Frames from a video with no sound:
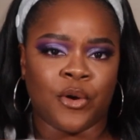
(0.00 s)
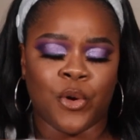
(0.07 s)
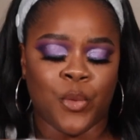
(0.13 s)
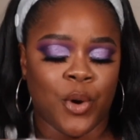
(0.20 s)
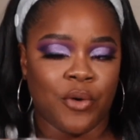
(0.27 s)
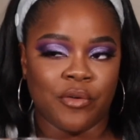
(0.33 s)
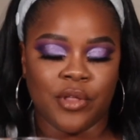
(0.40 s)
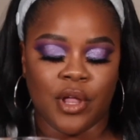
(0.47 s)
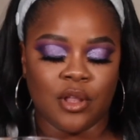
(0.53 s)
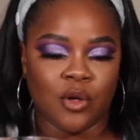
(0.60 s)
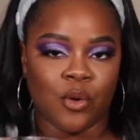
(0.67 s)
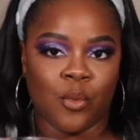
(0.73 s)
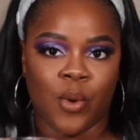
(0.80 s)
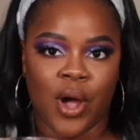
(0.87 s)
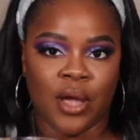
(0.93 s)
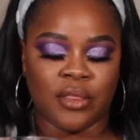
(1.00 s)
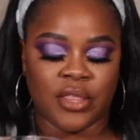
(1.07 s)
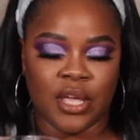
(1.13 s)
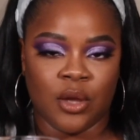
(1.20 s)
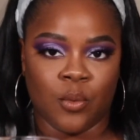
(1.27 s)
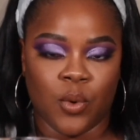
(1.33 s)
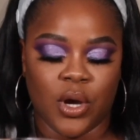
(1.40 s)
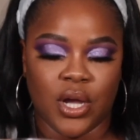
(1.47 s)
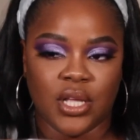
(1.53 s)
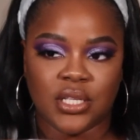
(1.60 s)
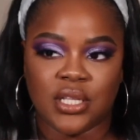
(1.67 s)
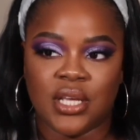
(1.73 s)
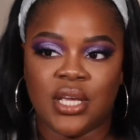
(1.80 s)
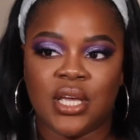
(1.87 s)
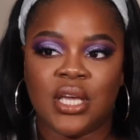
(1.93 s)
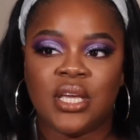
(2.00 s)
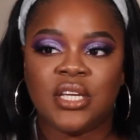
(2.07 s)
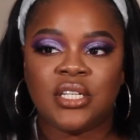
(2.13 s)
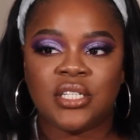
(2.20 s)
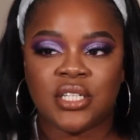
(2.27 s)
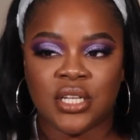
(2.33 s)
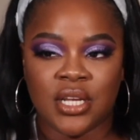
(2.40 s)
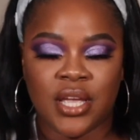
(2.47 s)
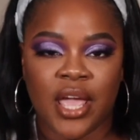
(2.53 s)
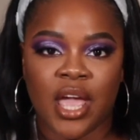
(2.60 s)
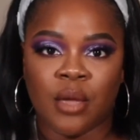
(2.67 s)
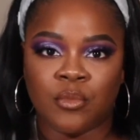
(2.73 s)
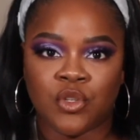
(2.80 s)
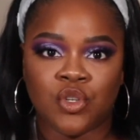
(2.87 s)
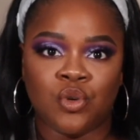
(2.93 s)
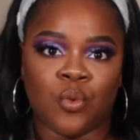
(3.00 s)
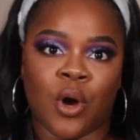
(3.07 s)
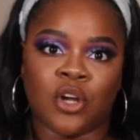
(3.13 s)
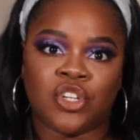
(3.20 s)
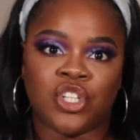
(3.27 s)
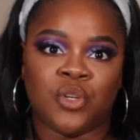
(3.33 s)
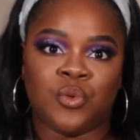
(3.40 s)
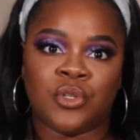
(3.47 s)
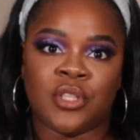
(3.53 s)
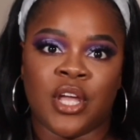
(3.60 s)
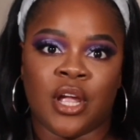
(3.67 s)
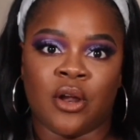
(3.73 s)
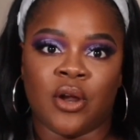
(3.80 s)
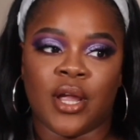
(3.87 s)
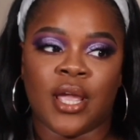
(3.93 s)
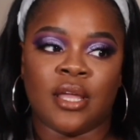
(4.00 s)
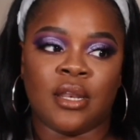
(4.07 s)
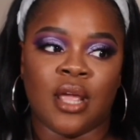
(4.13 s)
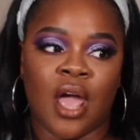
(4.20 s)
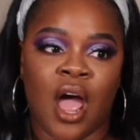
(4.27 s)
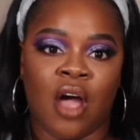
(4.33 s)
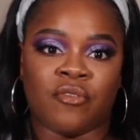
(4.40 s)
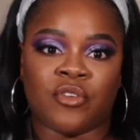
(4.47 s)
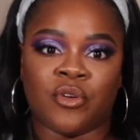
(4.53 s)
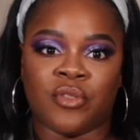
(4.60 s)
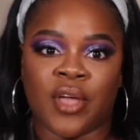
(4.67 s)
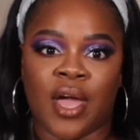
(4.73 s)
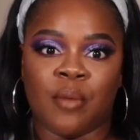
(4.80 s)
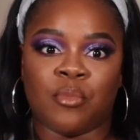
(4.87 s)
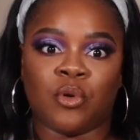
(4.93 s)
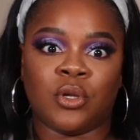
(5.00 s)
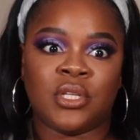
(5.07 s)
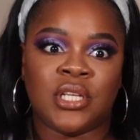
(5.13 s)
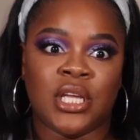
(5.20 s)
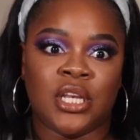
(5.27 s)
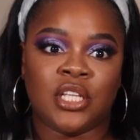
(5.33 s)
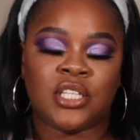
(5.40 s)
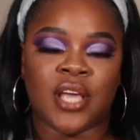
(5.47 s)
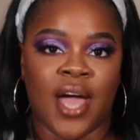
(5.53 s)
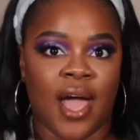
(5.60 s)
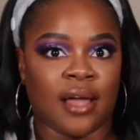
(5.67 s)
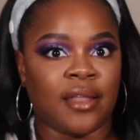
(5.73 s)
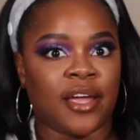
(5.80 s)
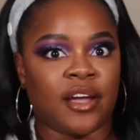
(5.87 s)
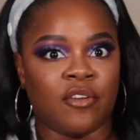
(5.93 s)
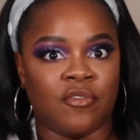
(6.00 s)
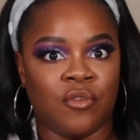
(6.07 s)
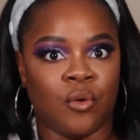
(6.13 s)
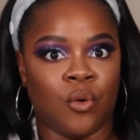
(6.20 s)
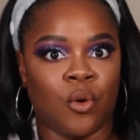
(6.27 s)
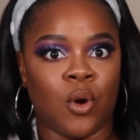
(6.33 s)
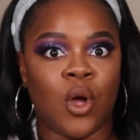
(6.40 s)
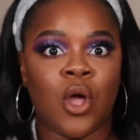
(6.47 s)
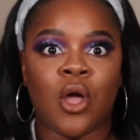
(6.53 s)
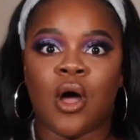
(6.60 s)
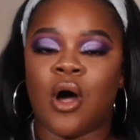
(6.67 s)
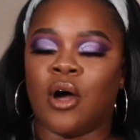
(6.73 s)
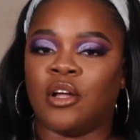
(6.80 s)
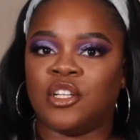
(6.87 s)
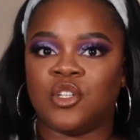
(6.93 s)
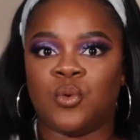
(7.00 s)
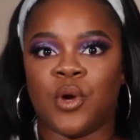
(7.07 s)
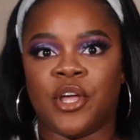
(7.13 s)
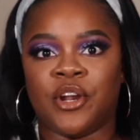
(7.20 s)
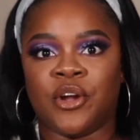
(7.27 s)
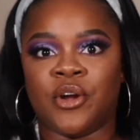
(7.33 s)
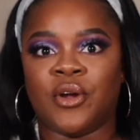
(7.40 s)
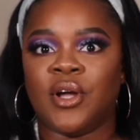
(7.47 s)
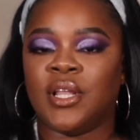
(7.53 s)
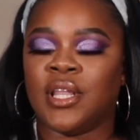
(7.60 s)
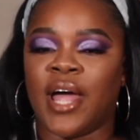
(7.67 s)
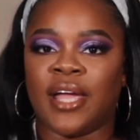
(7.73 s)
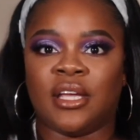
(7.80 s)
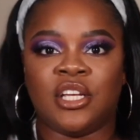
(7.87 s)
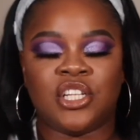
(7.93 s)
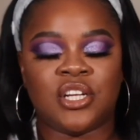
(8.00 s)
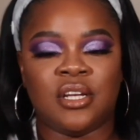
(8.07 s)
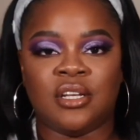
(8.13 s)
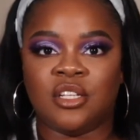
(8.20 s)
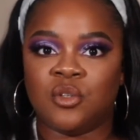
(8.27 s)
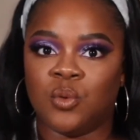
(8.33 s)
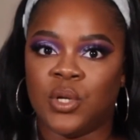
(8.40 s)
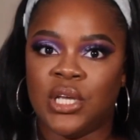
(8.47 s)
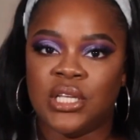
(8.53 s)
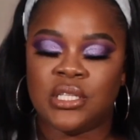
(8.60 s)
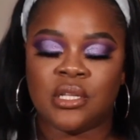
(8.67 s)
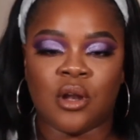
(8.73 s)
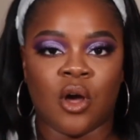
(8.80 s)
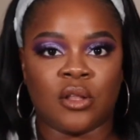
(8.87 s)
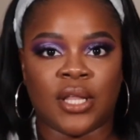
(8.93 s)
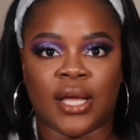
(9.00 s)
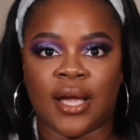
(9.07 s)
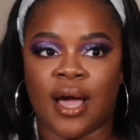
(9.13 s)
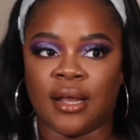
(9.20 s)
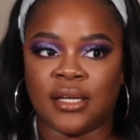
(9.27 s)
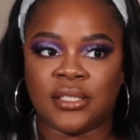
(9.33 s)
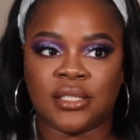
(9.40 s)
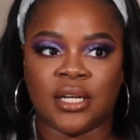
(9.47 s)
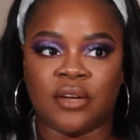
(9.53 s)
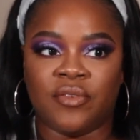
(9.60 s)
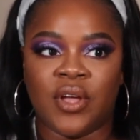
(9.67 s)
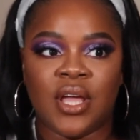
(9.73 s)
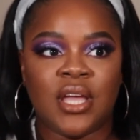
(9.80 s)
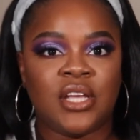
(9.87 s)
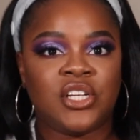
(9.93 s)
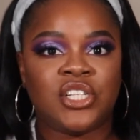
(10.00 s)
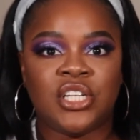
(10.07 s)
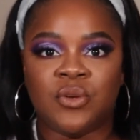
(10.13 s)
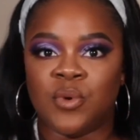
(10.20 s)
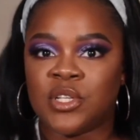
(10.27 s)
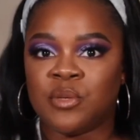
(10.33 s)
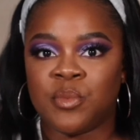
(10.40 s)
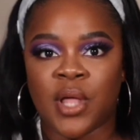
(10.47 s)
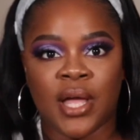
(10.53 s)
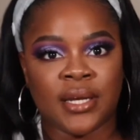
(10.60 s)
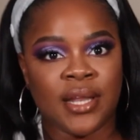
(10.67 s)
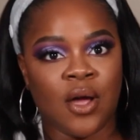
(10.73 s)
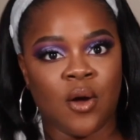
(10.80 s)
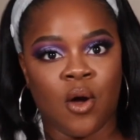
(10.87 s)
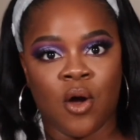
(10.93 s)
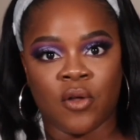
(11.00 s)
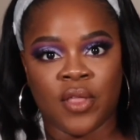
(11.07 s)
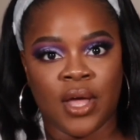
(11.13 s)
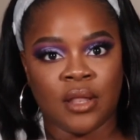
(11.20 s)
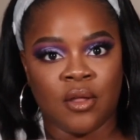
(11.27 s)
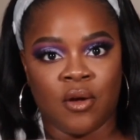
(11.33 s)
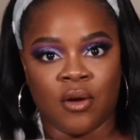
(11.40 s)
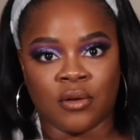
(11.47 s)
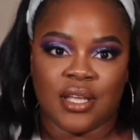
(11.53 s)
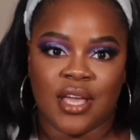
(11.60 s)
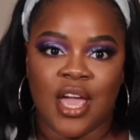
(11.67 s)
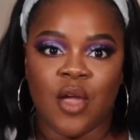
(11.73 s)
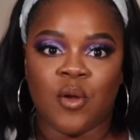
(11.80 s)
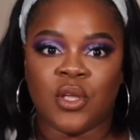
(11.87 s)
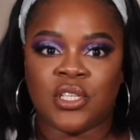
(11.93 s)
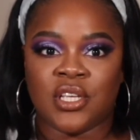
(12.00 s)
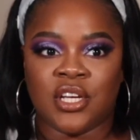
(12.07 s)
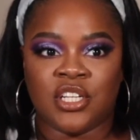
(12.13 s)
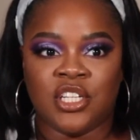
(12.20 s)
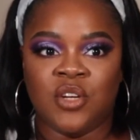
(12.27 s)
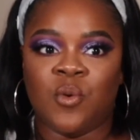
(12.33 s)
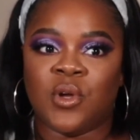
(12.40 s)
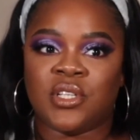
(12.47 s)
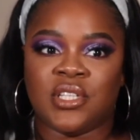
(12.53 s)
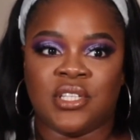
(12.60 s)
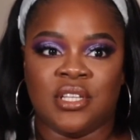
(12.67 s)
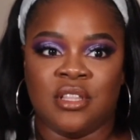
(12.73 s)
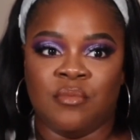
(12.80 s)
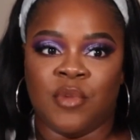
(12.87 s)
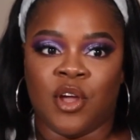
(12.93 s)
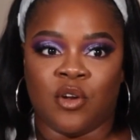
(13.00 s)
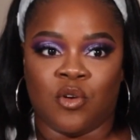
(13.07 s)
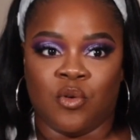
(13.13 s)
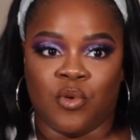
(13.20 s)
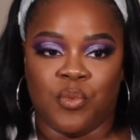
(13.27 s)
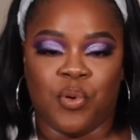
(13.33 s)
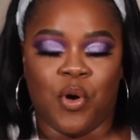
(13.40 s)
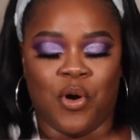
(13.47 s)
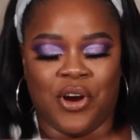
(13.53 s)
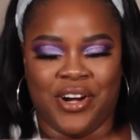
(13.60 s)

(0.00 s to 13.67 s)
or wherever that little wine thing was. She came to while she was there and after that proceeded to act like a fool on Twitter, liking shady tweets and all that kind of stuff. She wasn't blacked out all that long. Karen says she wants to see the medical report.